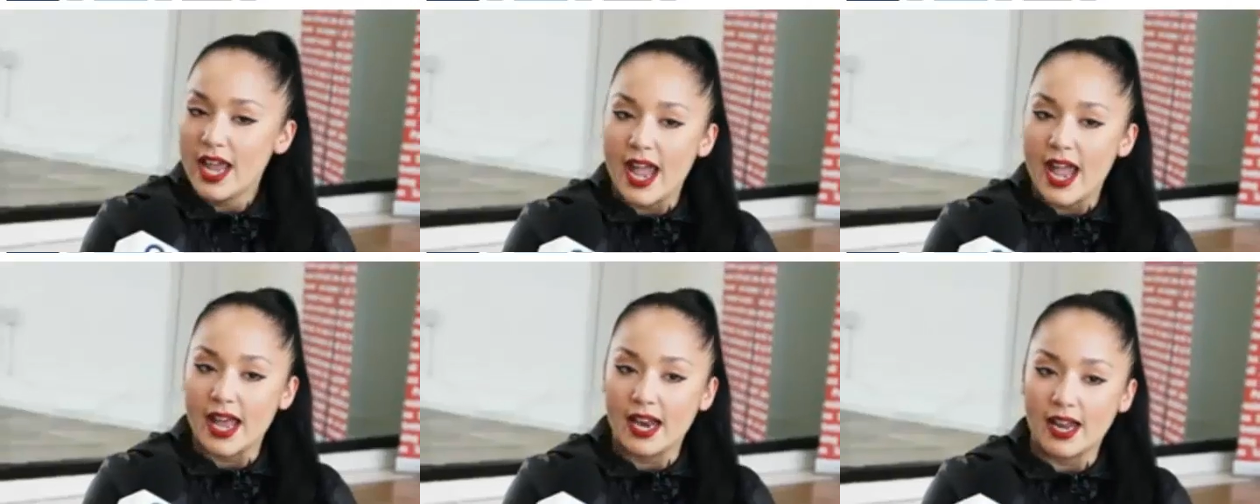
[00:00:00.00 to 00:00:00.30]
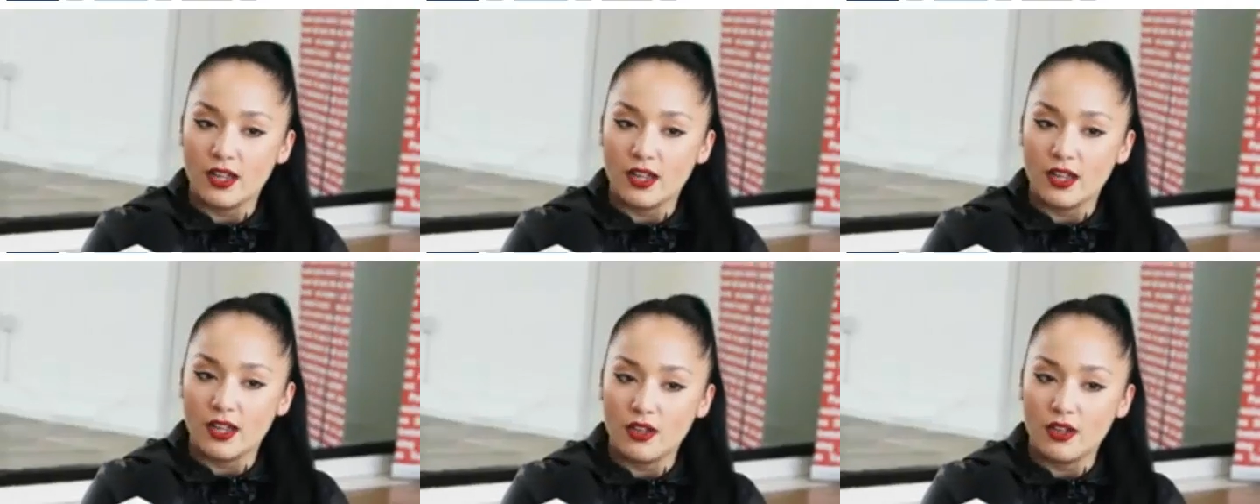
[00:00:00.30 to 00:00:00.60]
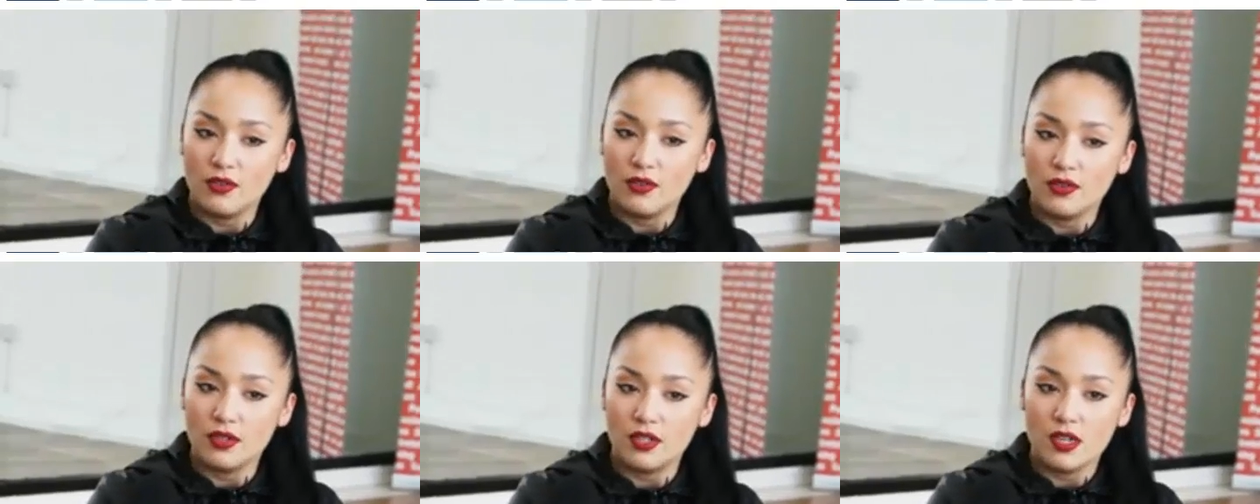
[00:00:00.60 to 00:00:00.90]
And I
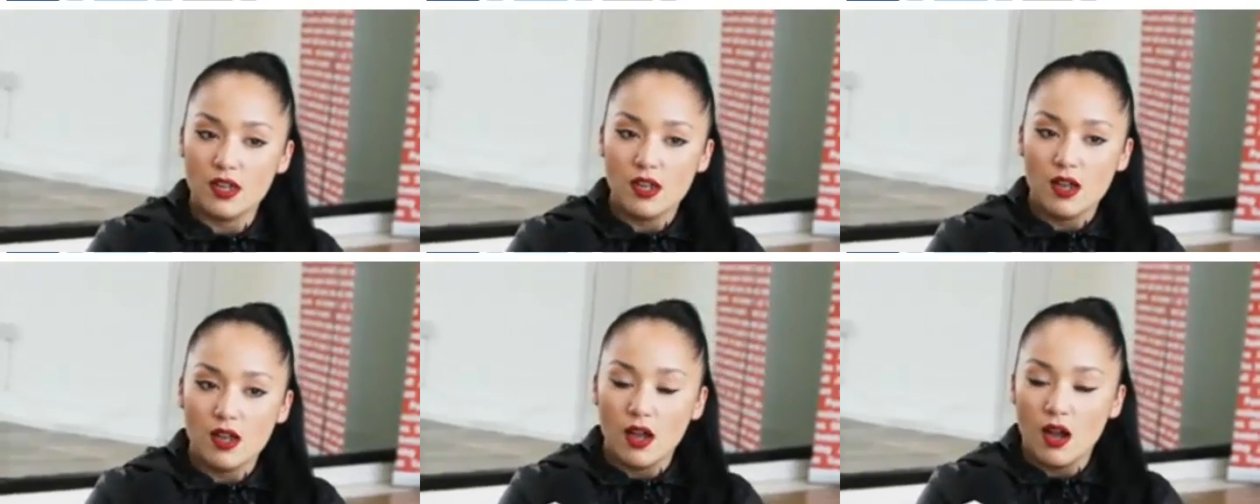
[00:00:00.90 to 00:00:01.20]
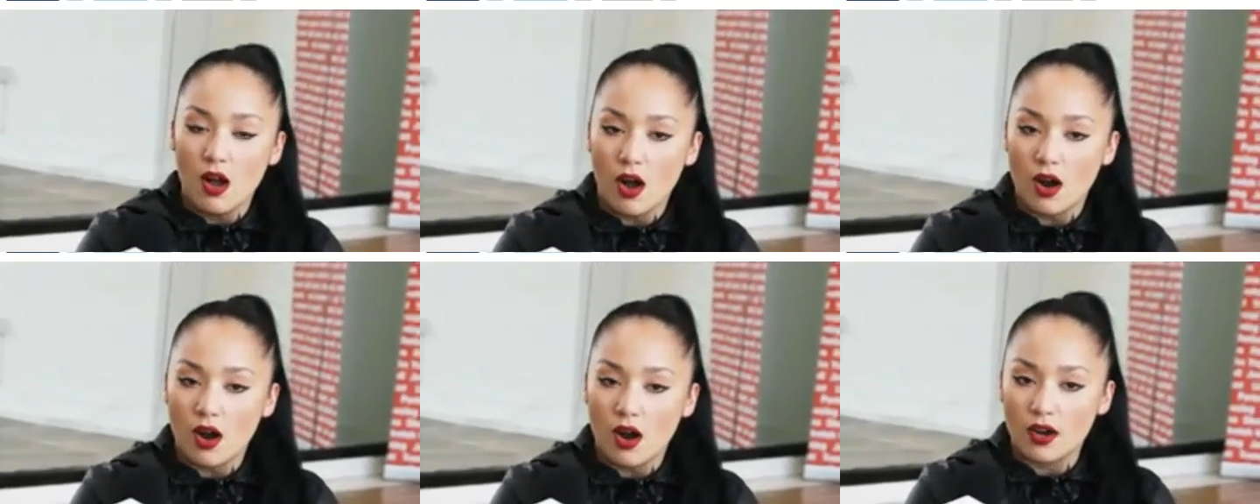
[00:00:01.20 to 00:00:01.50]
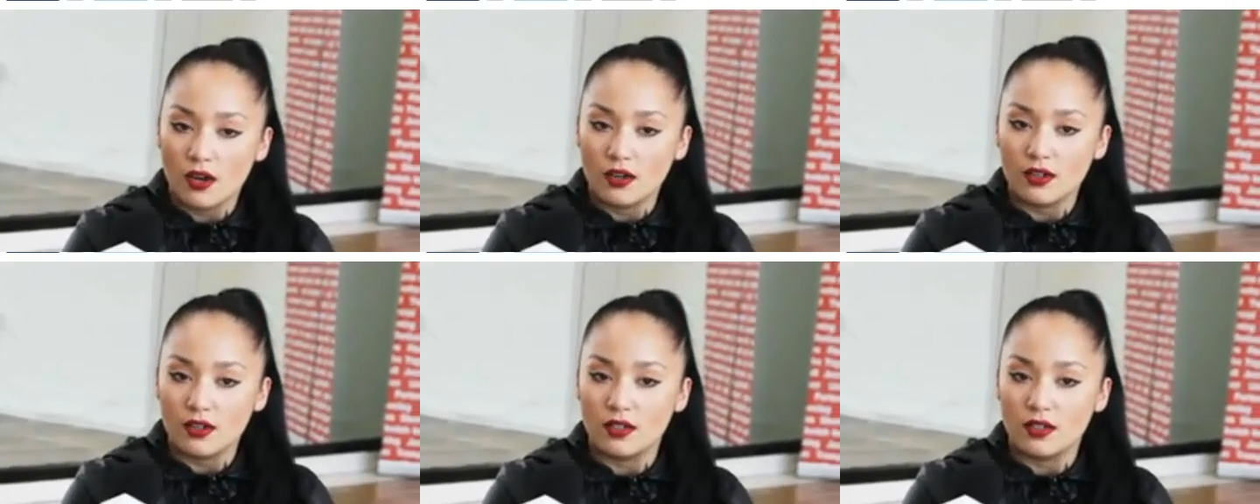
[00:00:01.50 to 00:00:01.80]
use
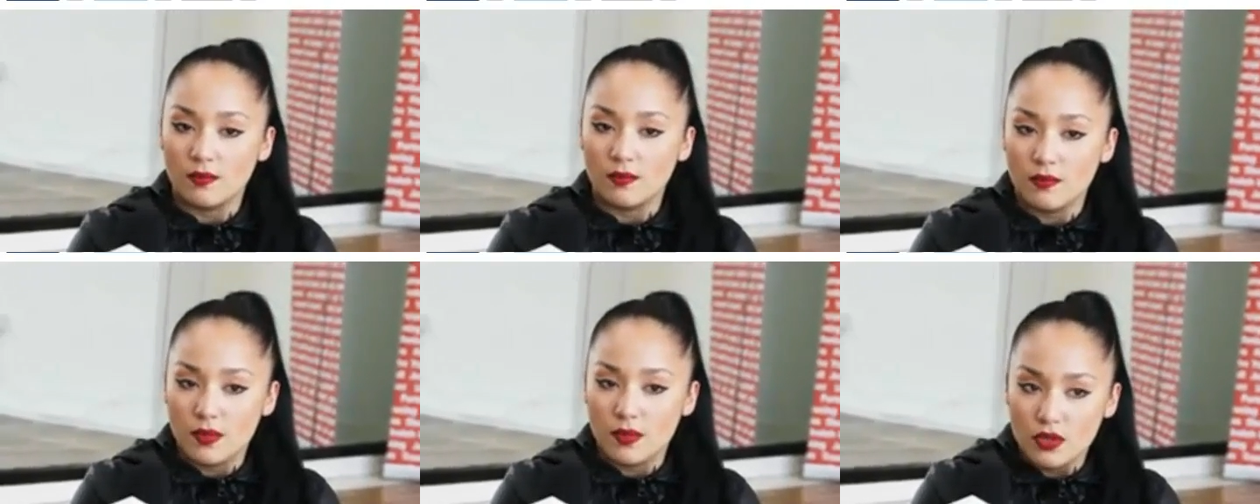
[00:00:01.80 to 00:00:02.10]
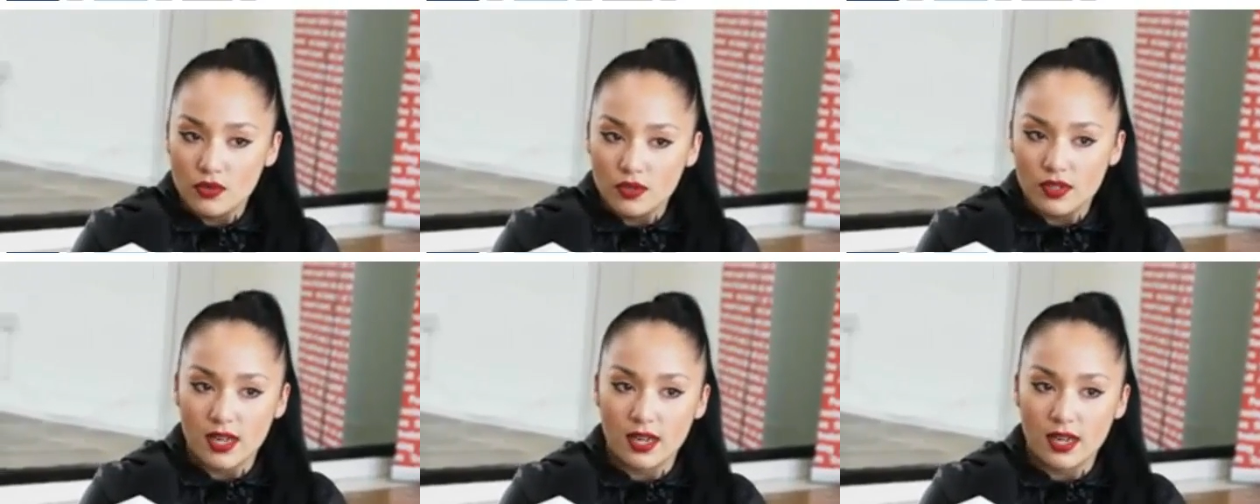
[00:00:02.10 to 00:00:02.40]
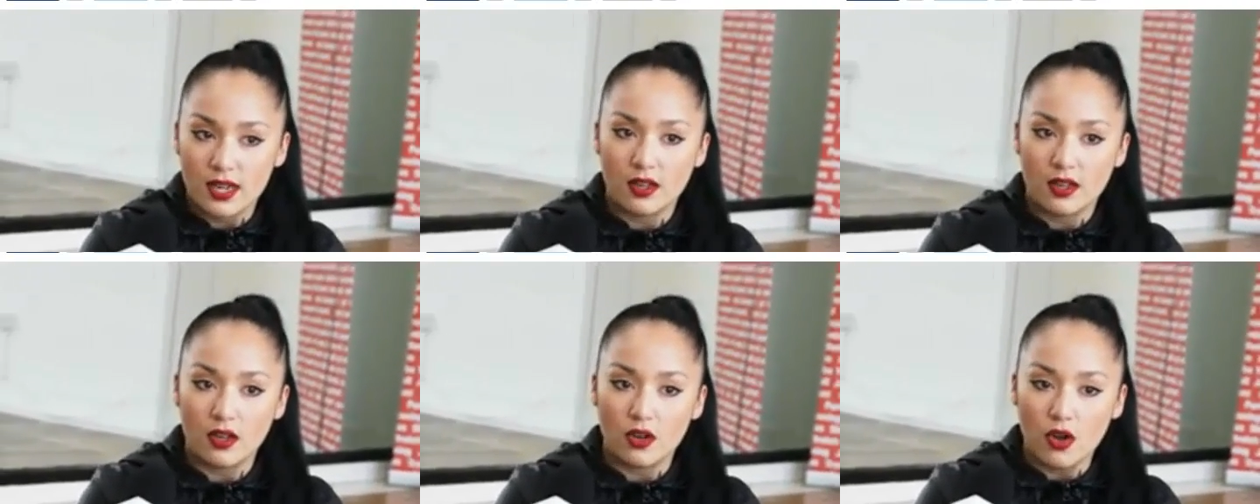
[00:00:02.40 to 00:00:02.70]
art,
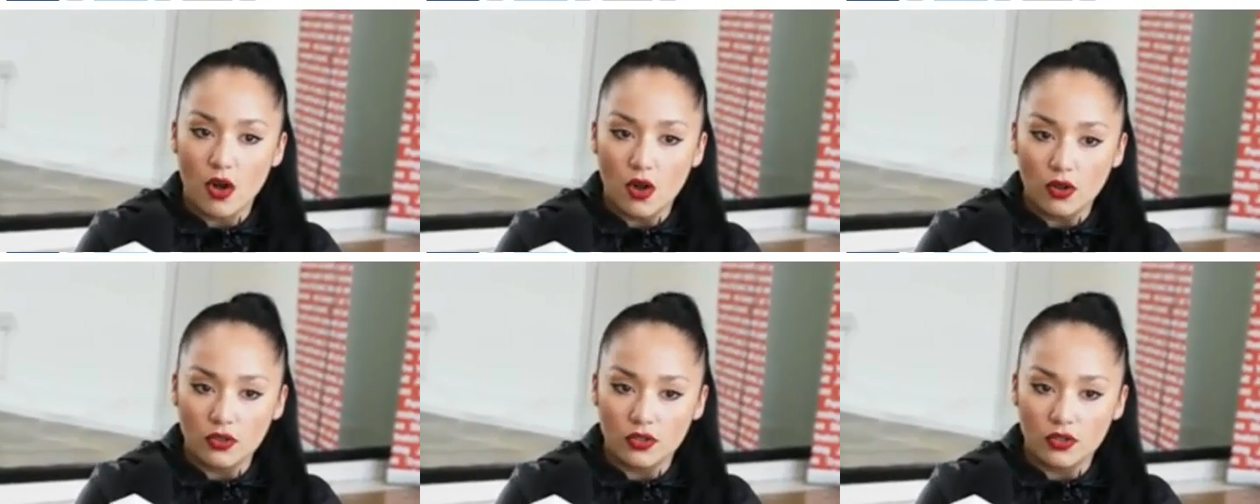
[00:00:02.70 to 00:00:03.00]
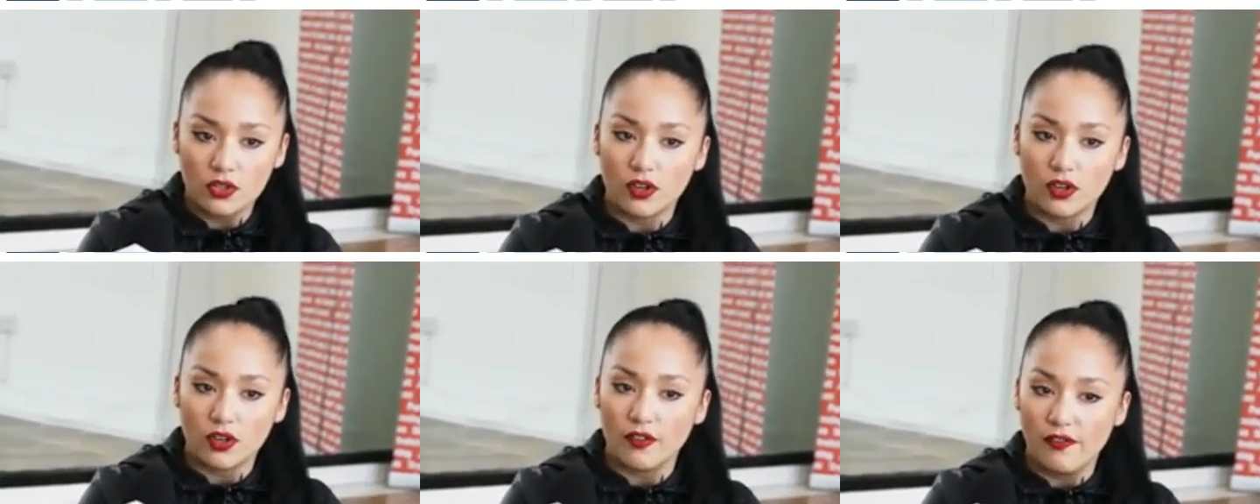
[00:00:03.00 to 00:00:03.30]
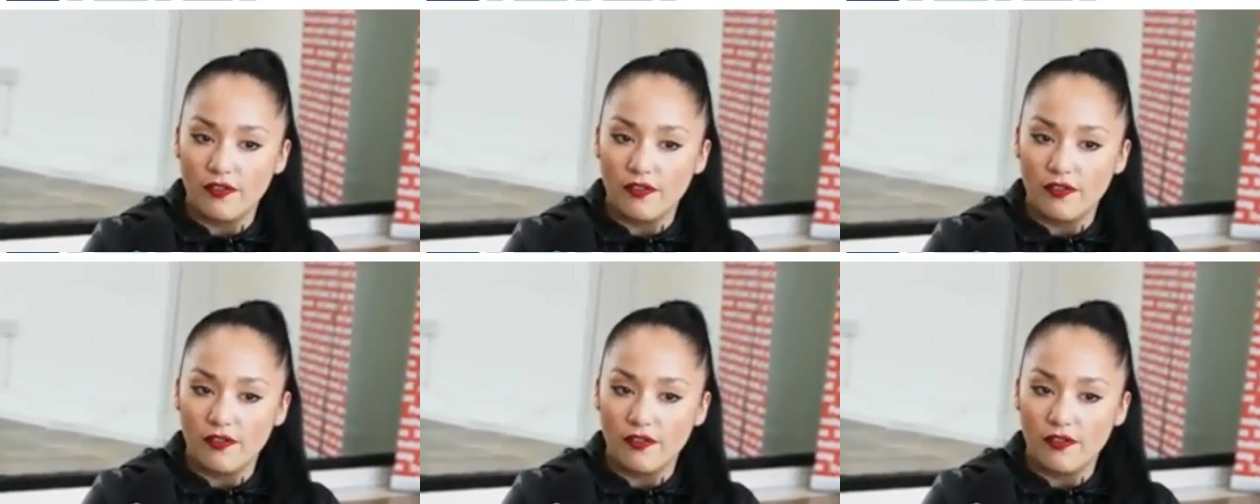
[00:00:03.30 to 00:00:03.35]
music, culture,